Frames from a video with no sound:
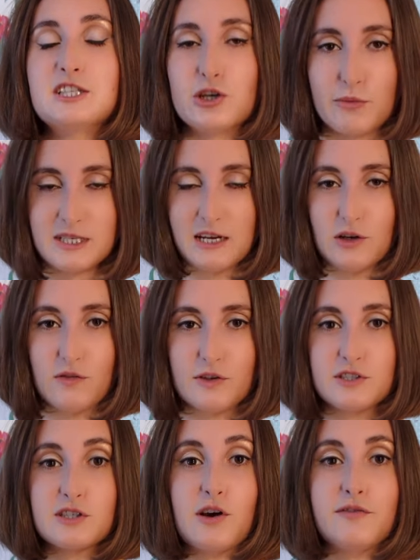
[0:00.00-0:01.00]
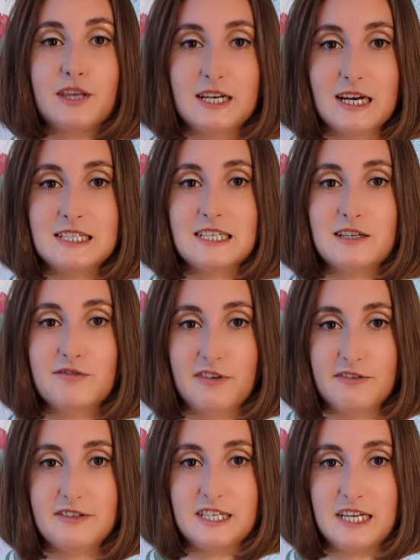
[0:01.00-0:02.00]
top ten novels of the nineteen
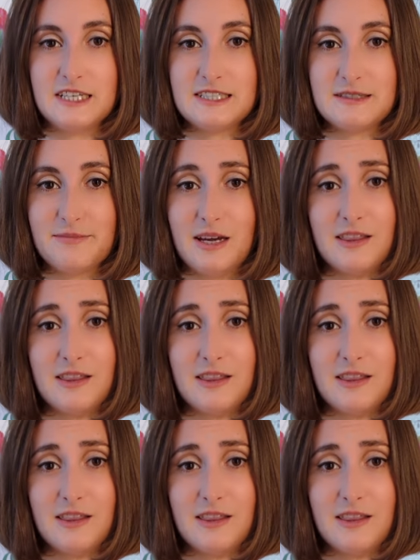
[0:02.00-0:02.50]
fifties,